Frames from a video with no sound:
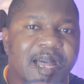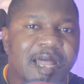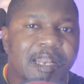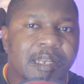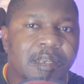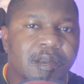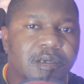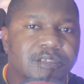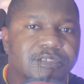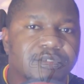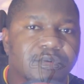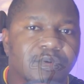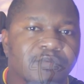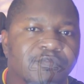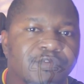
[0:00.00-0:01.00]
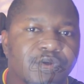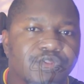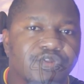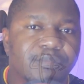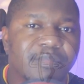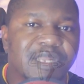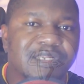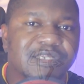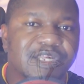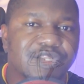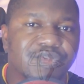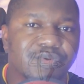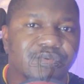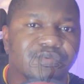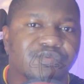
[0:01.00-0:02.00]
a lot of
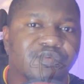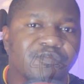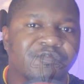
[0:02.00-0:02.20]
documentation to